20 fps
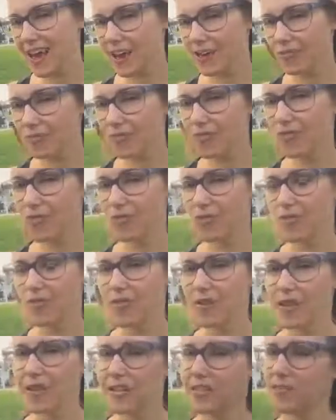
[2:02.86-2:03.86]
that role
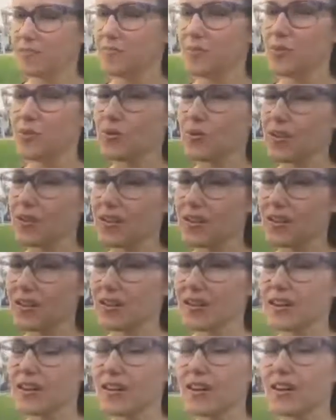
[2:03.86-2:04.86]
that his
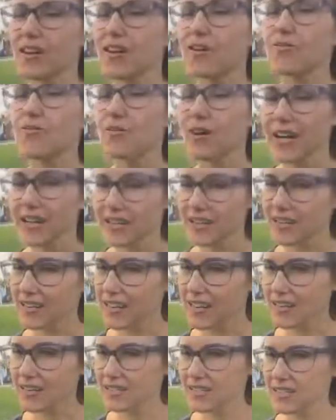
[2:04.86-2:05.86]
employer
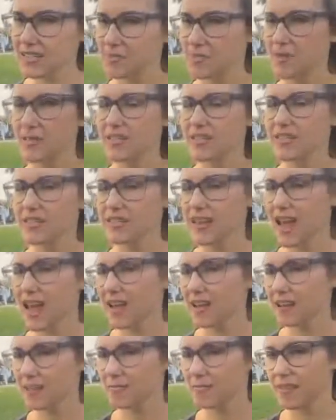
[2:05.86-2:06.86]
recognized his business
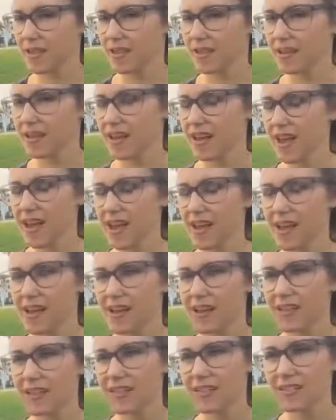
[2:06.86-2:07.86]
acumen,
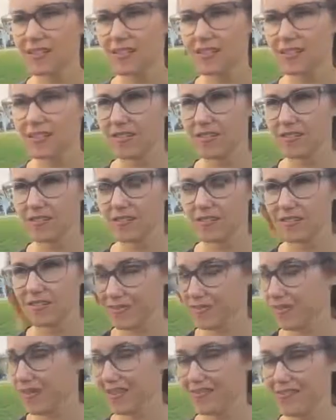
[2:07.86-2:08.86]
and
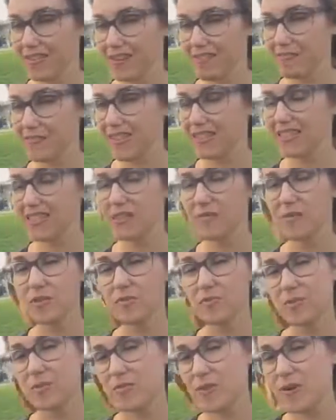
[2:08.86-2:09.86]
within 5 months he
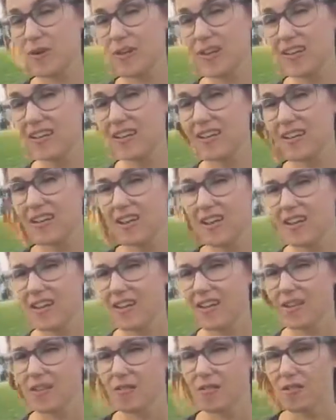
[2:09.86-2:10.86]
was promoted,
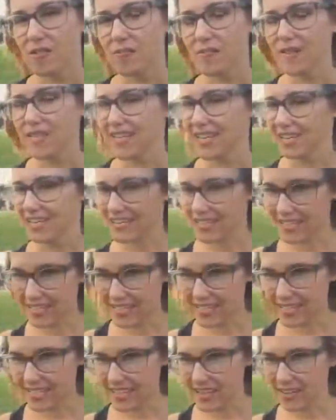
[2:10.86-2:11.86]
making
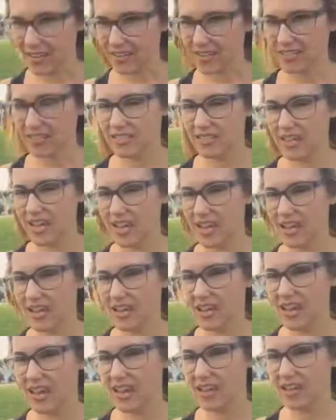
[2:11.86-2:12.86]
$60 a
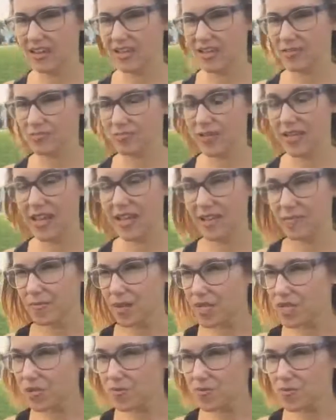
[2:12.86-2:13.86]
day and playing a
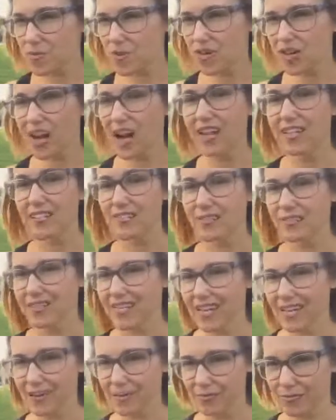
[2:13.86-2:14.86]
much more
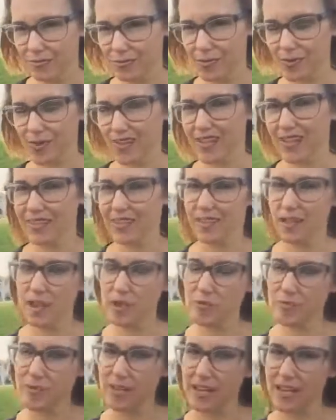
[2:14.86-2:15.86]
consultative role in the
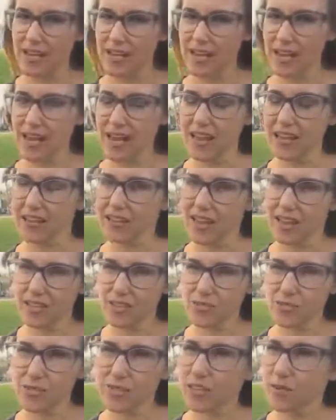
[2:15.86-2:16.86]
company. And
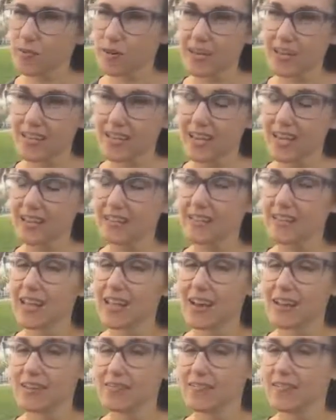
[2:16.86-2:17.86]
that's really where he gained a
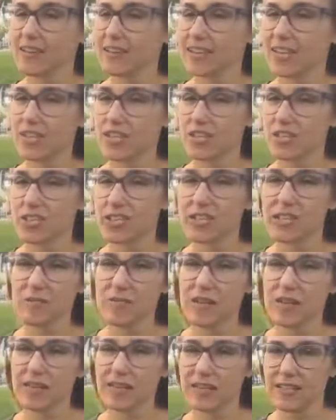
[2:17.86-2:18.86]
lot of the foundational
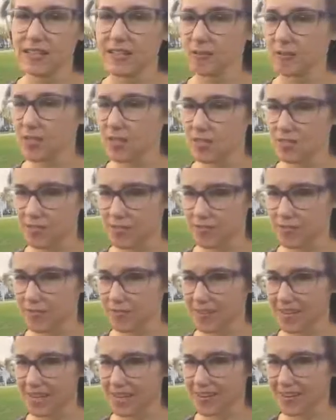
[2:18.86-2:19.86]
experience that would serve
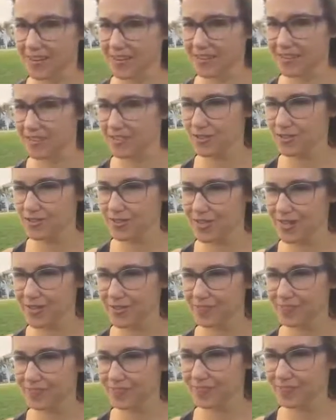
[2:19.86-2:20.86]
him later in his
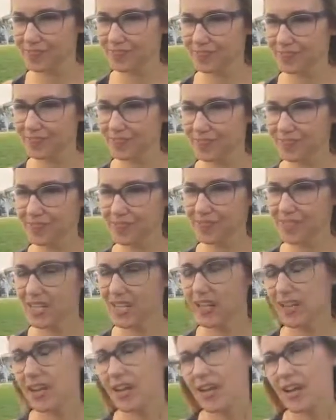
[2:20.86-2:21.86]
career.
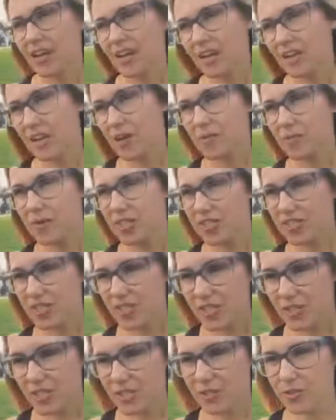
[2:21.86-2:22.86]
Number
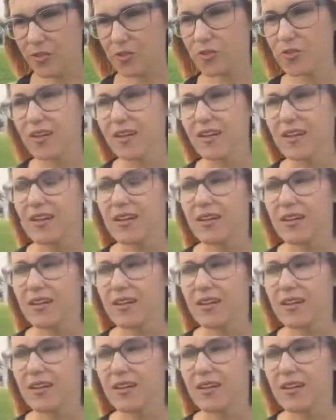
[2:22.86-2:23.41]
2,